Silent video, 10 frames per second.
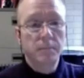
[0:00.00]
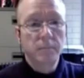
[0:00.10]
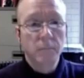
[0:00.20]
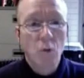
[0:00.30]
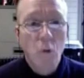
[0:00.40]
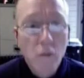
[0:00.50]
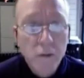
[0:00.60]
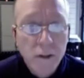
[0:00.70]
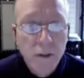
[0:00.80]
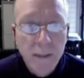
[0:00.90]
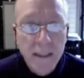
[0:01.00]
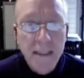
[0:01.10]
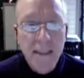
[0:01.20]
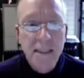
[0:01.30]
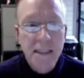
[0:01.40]
quote to you because I
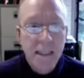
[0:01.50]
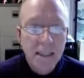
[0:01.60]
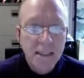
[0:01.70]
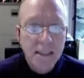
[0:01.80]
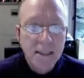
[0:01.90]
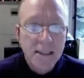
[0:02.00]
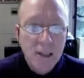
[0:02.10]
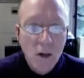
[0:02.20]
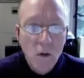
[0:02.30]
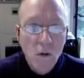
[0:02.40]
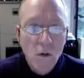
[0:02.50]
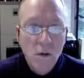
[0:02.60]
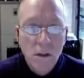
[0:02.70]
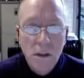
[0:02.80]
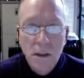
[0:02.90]
just think it's so
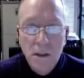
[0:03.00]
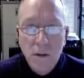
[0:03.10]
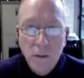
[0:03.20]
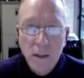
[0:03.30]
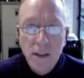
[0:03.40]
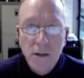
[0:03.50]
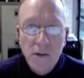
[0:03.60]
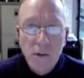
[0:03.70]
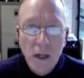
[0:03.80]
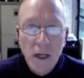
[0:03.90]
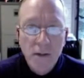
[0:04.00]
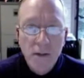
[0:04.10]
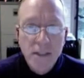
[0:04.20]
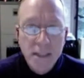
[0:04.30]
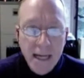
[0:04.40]
critical to our
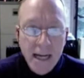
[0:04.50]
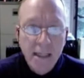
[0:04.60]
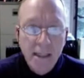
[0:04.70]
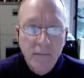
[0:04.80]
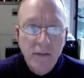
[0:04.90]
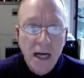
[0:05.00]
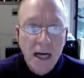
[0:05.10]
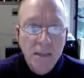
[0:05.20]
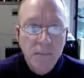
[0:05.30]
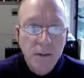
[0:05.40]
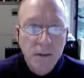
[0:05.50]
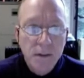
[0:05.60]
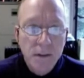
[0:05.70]
understanding of the Gospels.